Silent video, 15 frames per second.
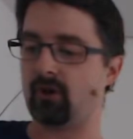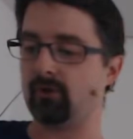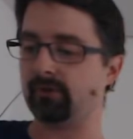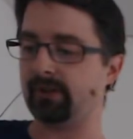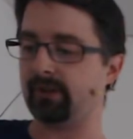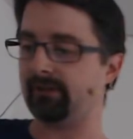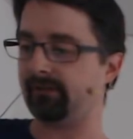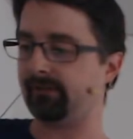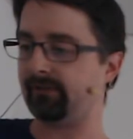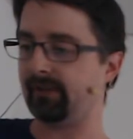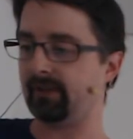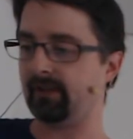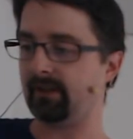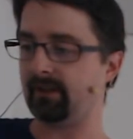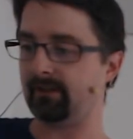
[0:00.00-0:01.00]
know this
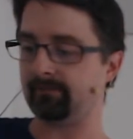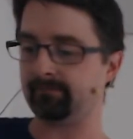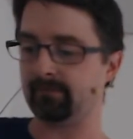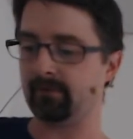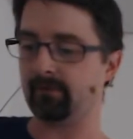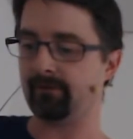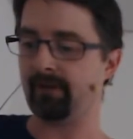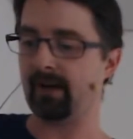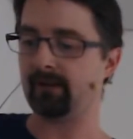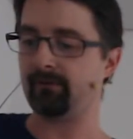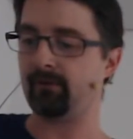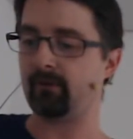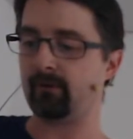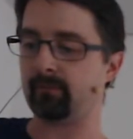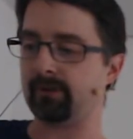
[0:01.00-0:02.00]
file
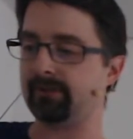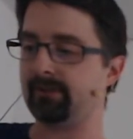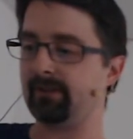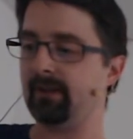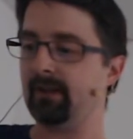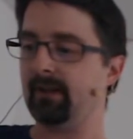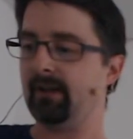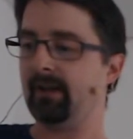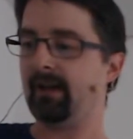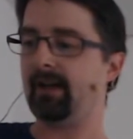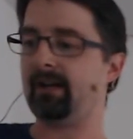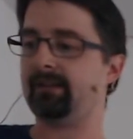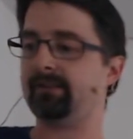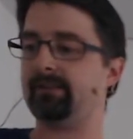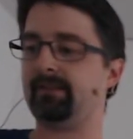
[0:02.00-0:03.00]
format,
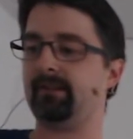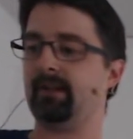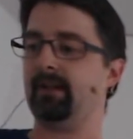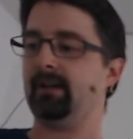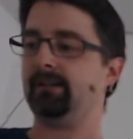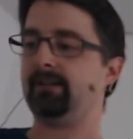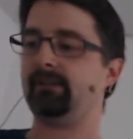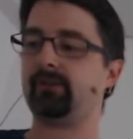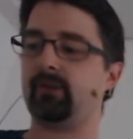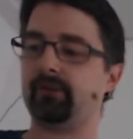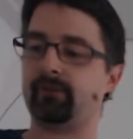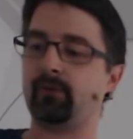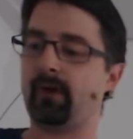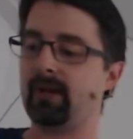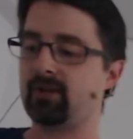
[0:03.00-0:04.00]
and this
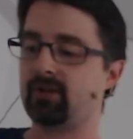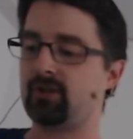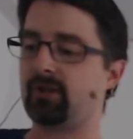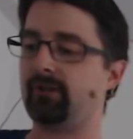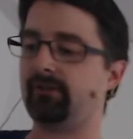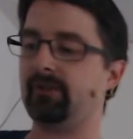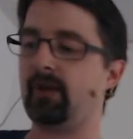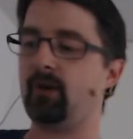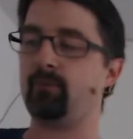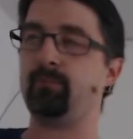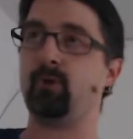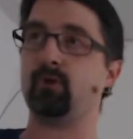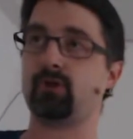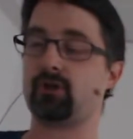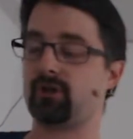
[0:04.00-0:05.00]
configuration is now
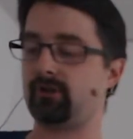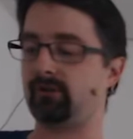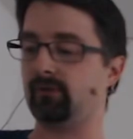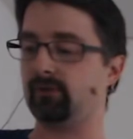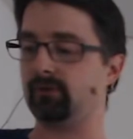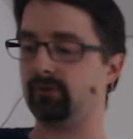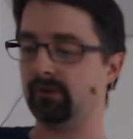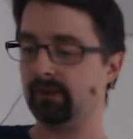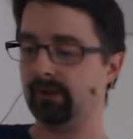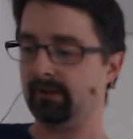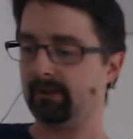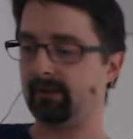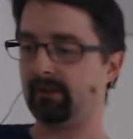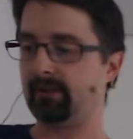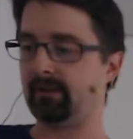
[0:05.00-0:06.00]
pushed to
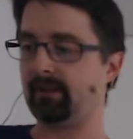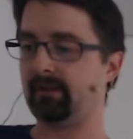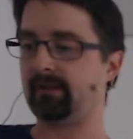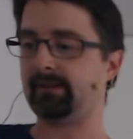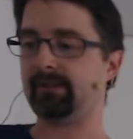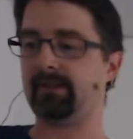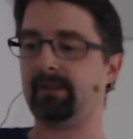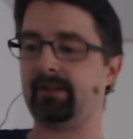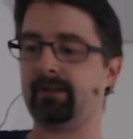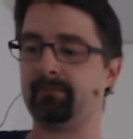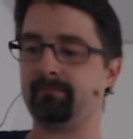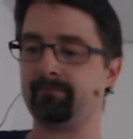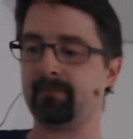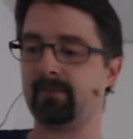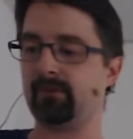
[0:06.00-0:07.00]
the
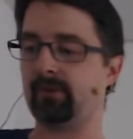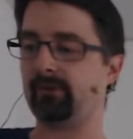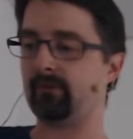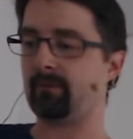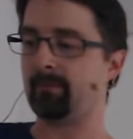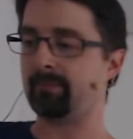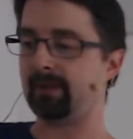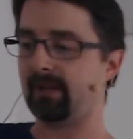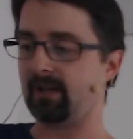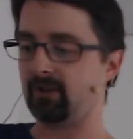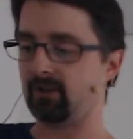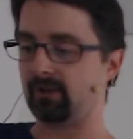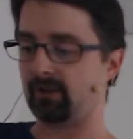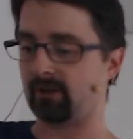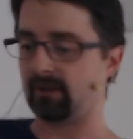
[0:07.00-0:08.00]
Swisscom
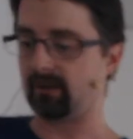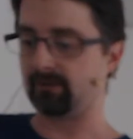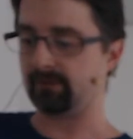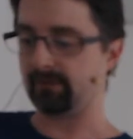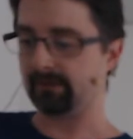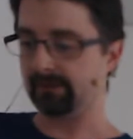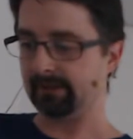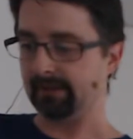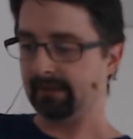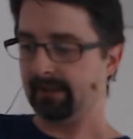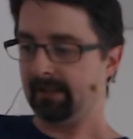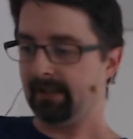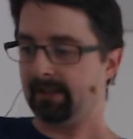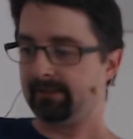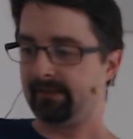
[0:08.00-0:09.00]
Application Cloud.
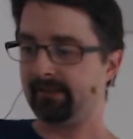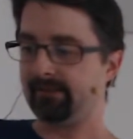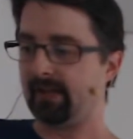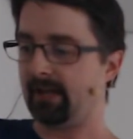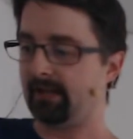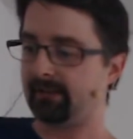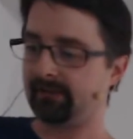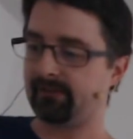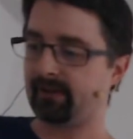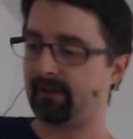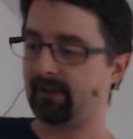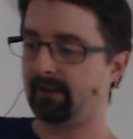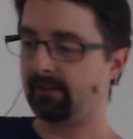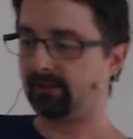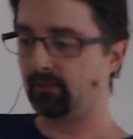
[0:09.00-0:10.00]
This takes
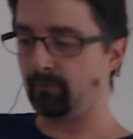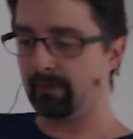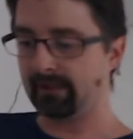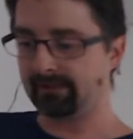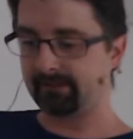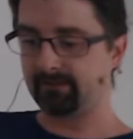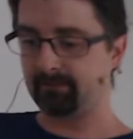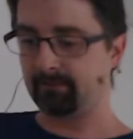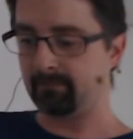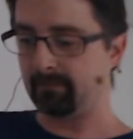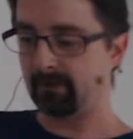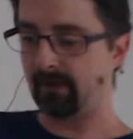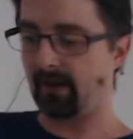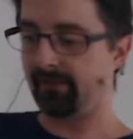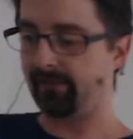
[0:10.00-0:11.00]

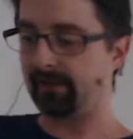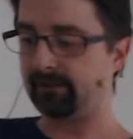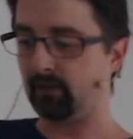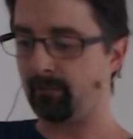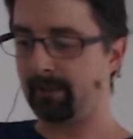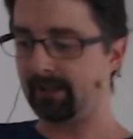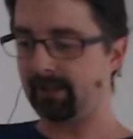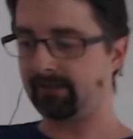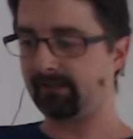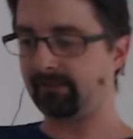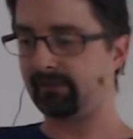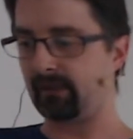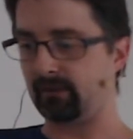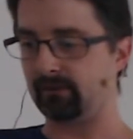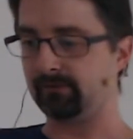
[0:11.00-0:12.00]
roughly 2 minutes,
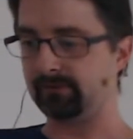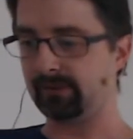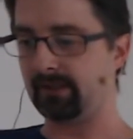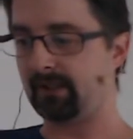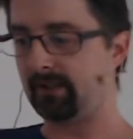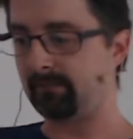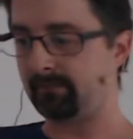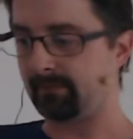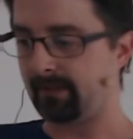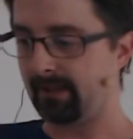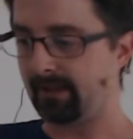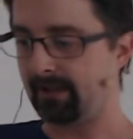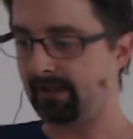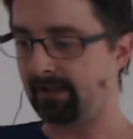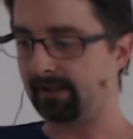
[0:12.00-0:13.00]
so
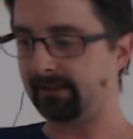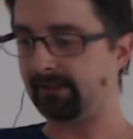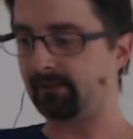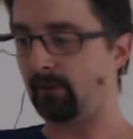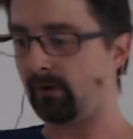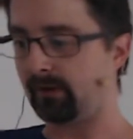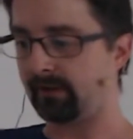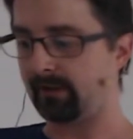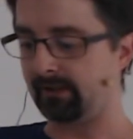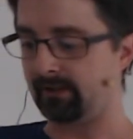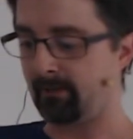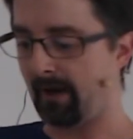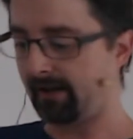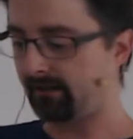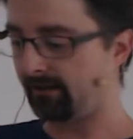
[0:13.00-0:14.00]
I let it work in
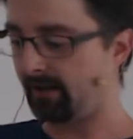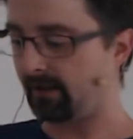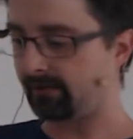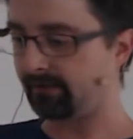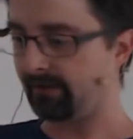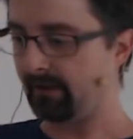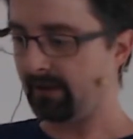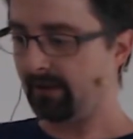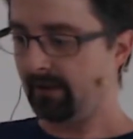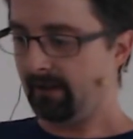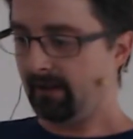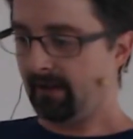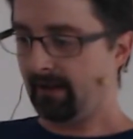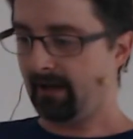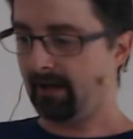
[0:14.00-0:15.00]
the background.
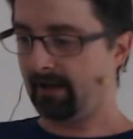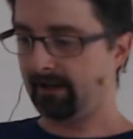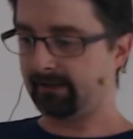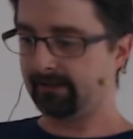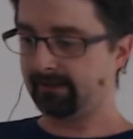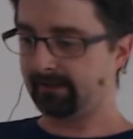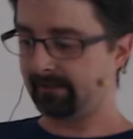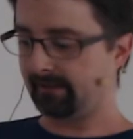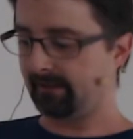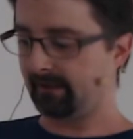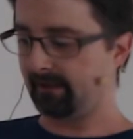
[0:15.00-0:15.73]
And